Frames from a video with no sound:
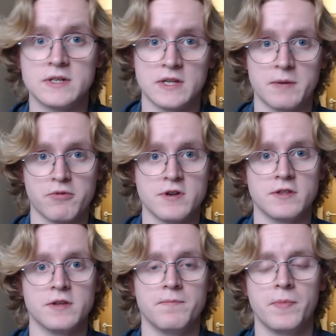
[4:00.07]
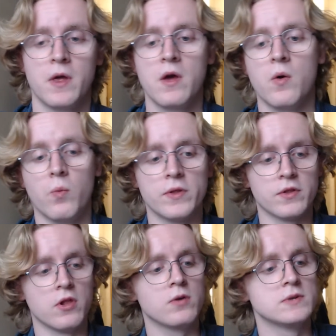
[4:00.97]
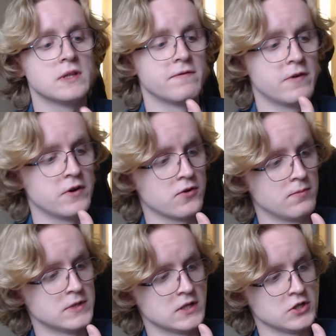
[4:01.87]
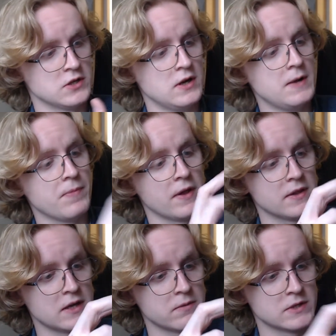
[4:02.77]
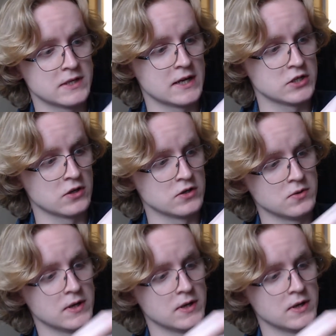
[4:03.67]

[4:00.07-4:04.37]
I printed them. When the lock was in the vertical position and the gear was attached onto it,